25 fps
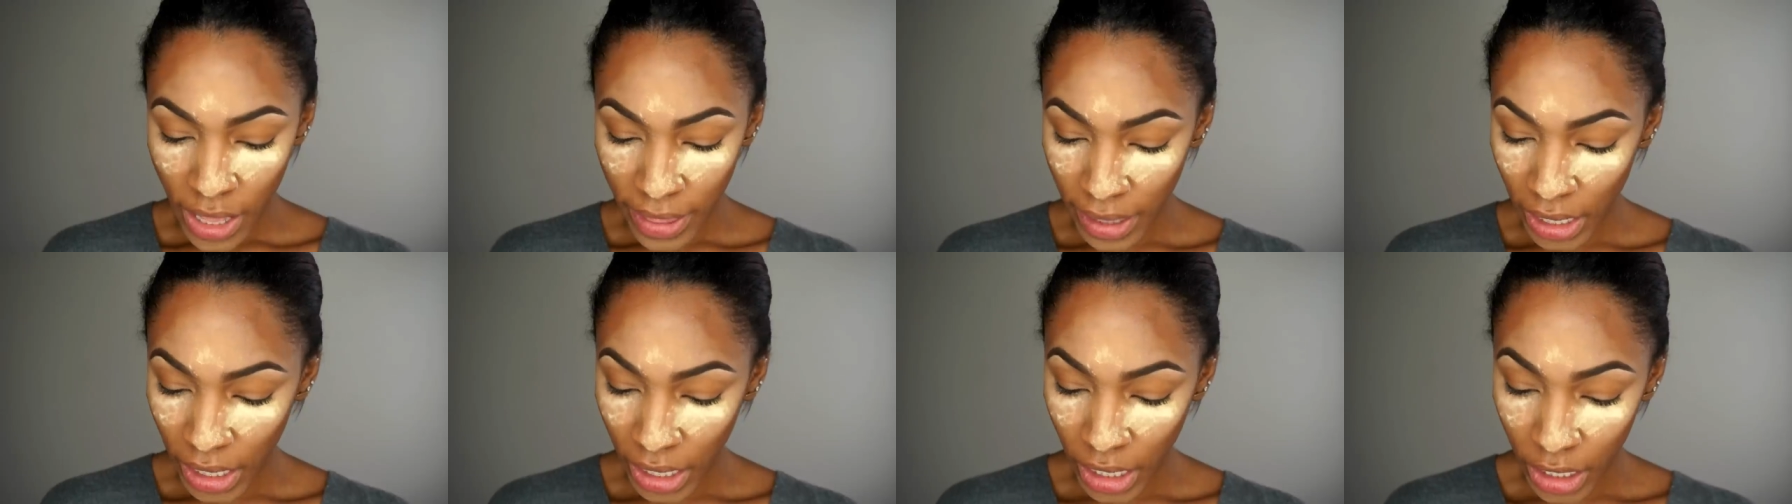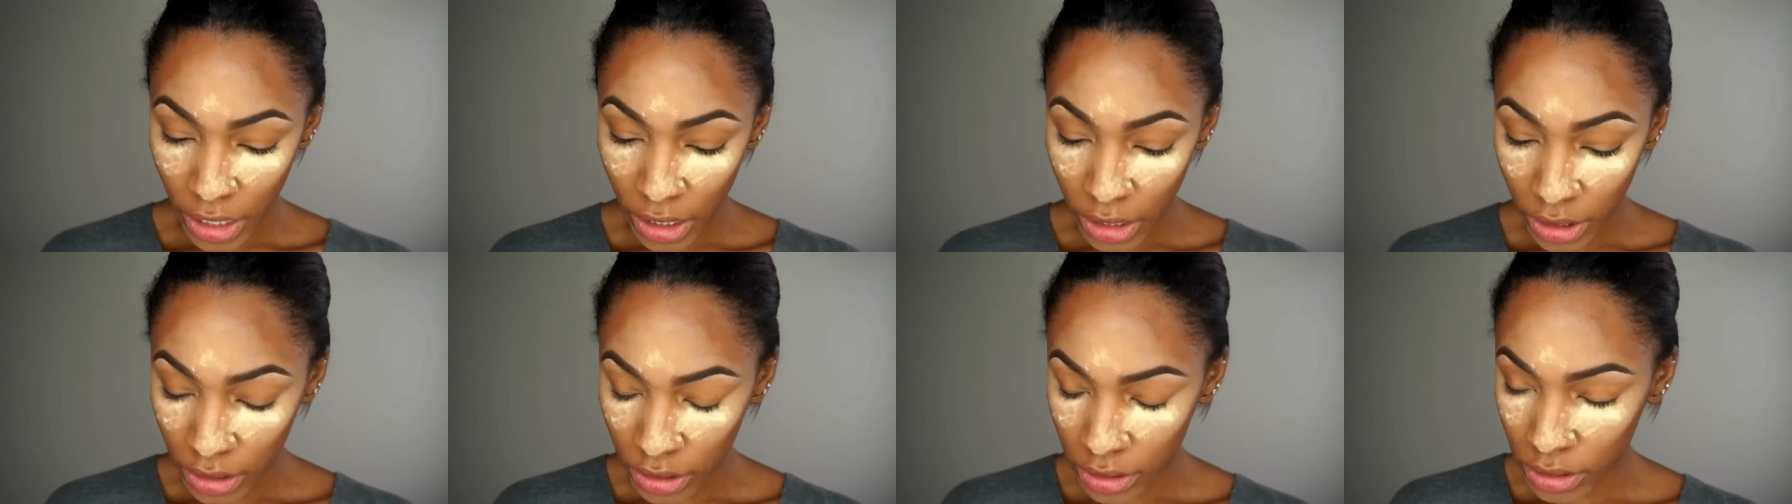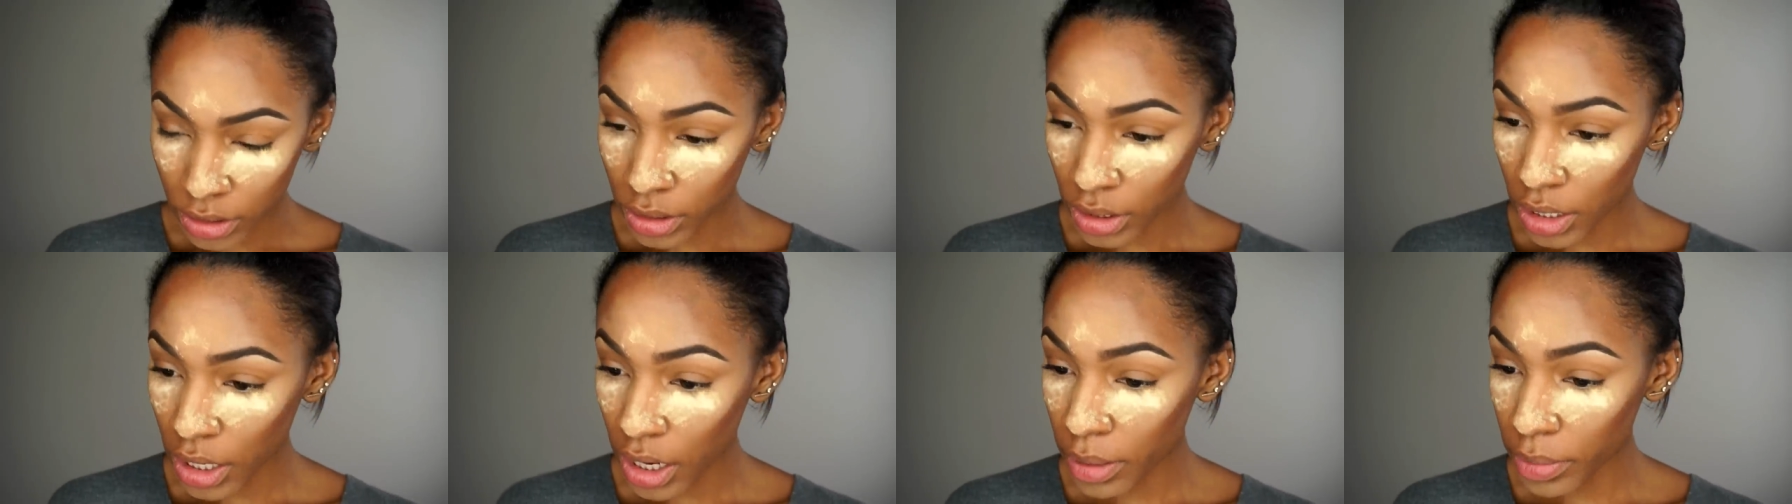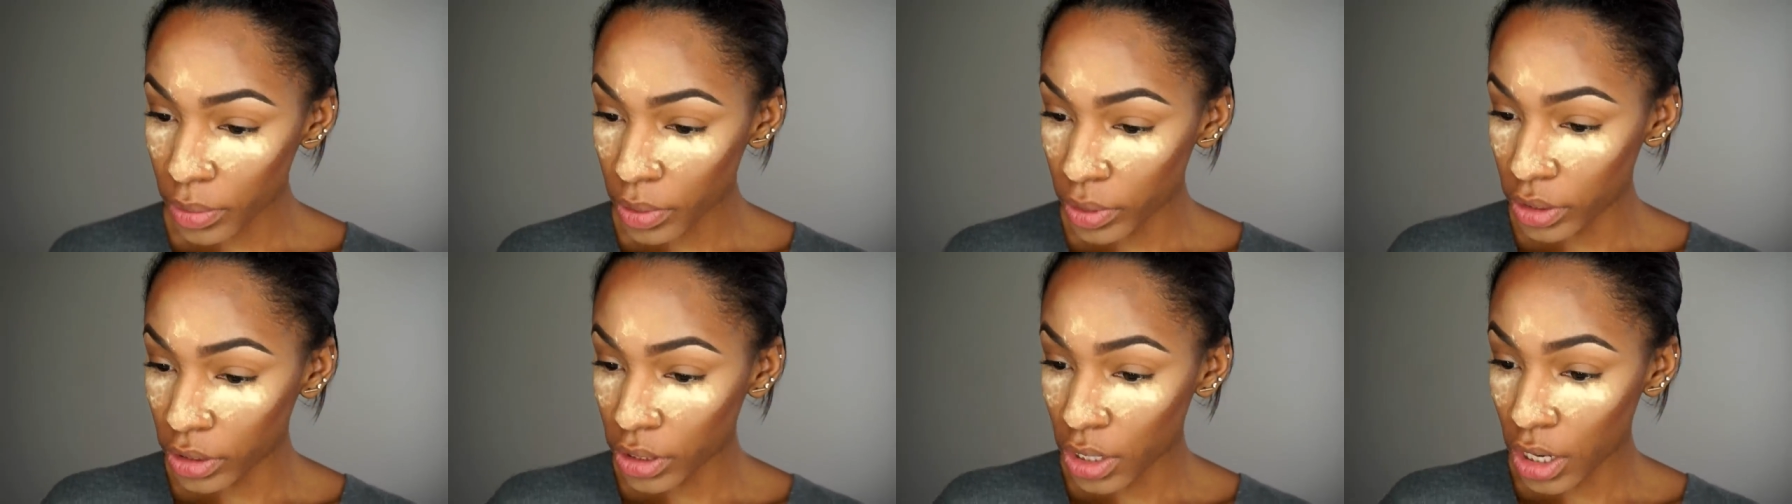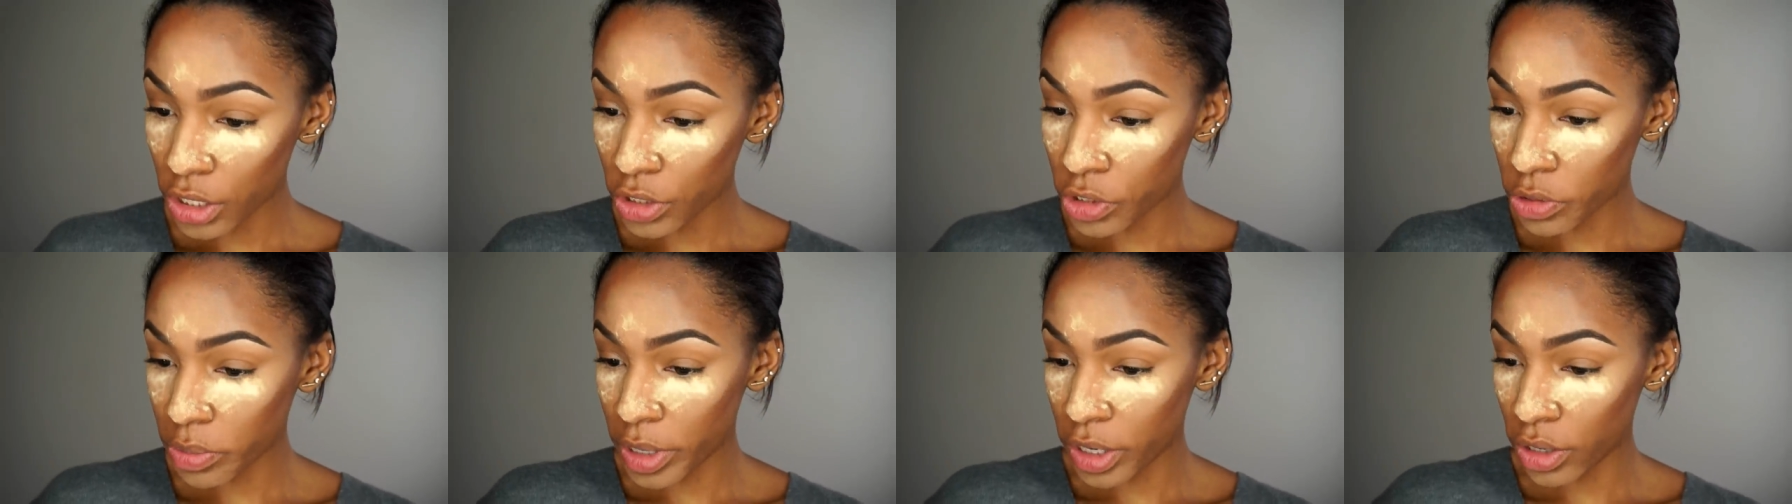And then I'm gonna
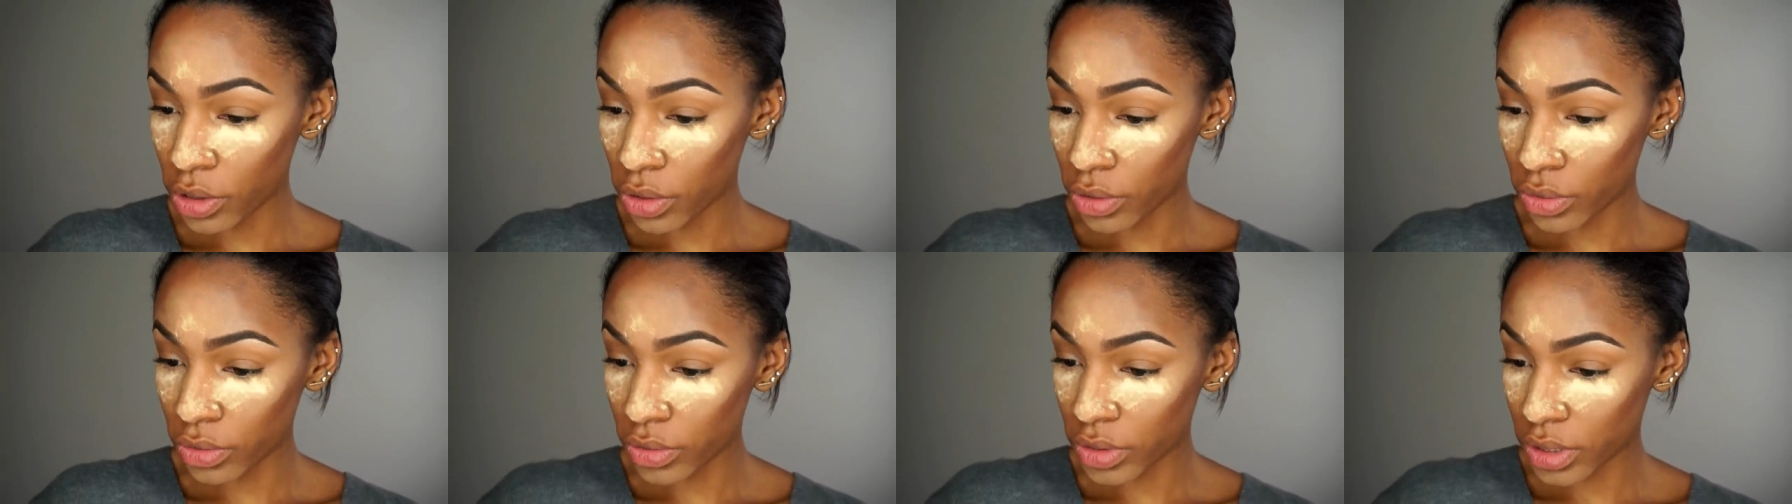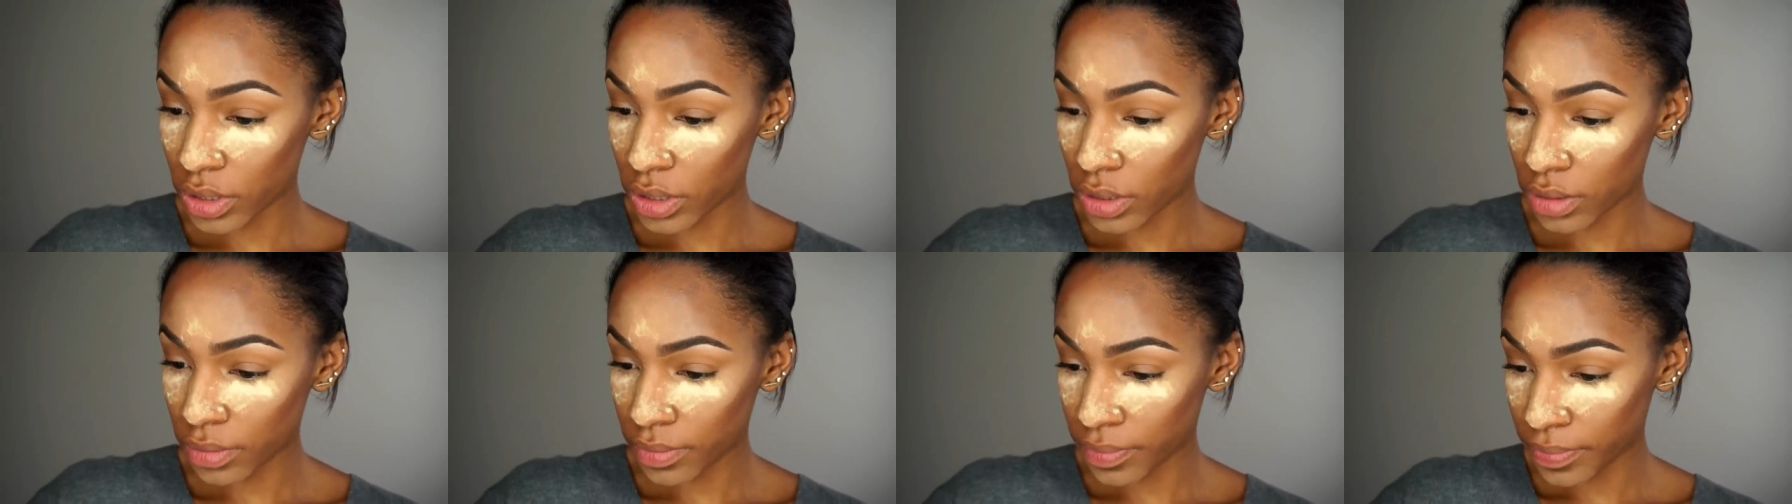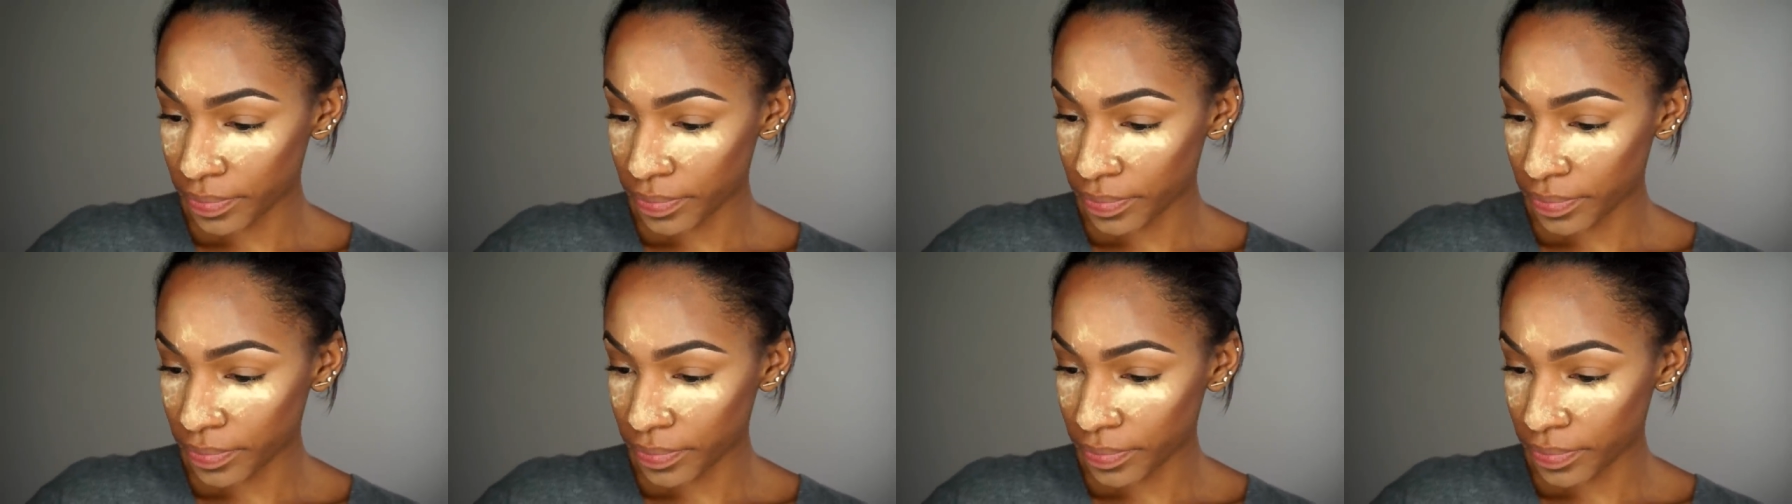contour my nose.